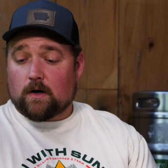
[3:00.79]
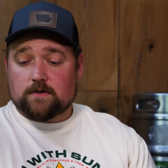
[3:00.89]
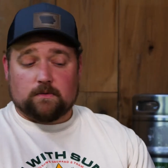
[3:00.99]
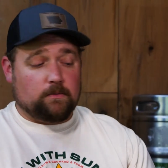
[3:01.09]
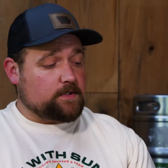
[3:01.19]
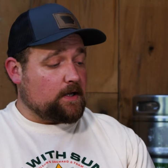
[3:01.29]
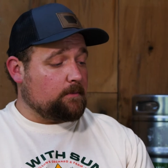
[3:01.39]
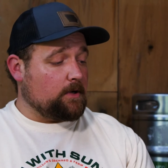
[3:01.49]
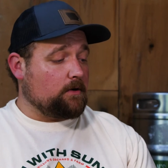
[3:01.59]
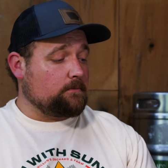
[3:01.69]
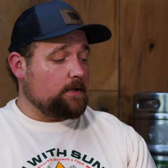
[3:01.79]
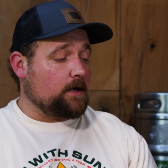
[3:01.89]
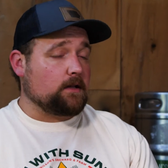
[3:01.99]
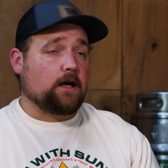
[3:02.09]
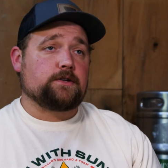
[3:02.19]
us when we talk about
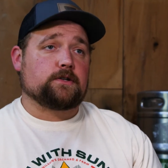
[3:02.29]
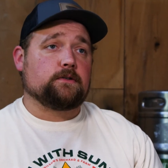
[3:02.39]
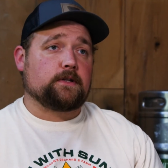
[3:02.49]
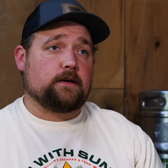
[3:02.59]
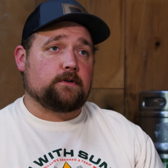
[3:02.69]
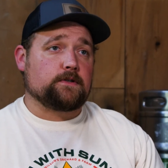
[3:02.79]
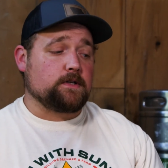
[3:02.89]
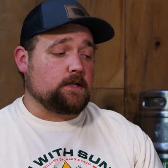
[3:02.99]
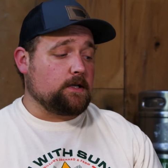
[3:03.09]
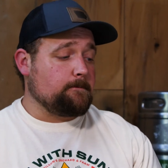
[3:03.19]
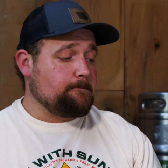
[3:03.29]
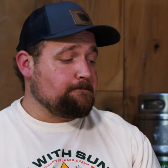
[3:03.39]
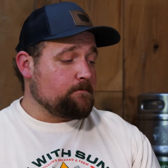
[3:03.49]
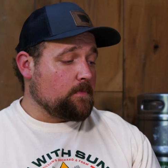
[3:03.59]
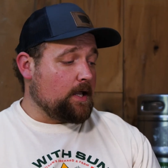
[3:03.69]
ecological diversity
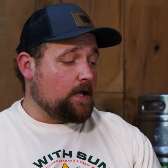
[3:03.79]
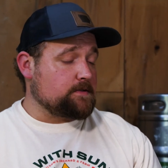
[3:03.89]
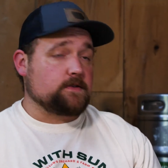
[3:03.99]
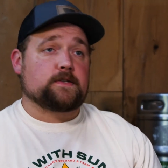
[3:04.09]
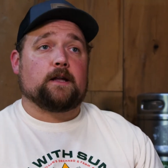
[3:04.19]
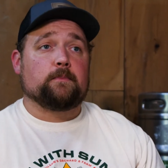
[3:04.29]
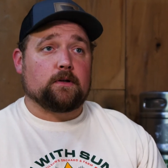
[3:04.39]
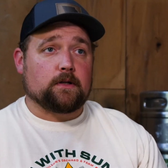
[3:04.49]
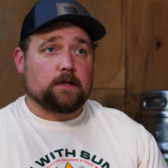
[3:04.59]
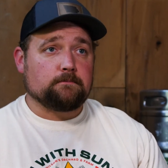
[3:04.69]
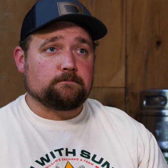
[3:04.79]
and sustainability.